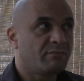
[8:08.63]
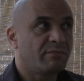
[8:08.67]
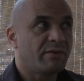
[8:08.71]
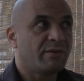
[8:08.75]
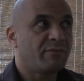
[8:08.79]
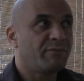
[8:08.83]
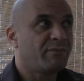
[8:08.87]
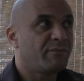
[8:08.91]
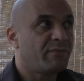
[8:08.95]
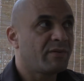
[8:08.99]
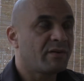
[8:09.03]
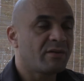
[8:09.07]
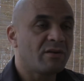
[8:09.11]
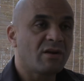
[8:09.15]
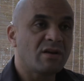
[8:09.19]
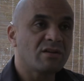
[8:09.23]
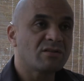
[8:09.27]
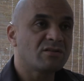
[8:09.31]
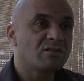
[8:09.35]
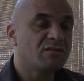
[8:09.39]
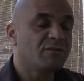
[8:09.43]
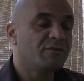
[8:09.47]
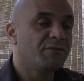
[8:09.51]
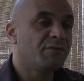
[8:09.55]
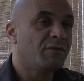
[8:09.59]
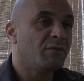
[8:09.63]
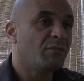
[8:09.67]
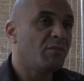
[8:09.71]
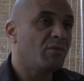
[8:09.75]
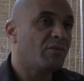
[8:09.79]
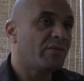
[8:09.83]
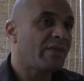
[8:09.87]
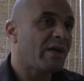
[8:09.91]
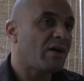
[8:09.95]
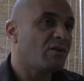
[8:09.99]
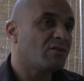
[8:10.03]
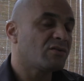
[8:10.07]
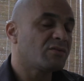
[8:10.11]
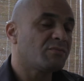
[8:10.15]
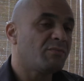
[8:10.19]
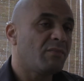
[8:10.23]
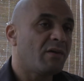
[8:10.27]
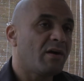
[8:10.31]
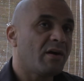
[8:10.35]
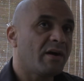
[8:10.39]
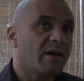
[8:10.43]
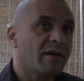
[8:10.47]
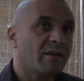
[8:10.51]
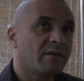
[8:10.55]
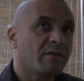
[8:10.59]
But regards to football, that was
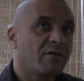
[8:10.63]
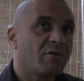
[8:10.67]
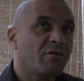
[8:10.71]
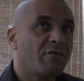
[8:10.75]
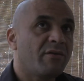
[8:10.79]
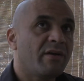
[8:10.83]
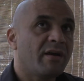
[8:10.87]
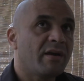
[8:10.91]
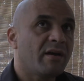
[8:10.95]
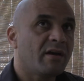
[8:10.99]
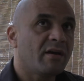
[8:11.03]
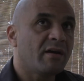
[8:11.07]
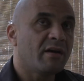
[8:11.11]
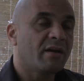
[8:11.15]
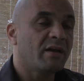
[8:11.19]
my career,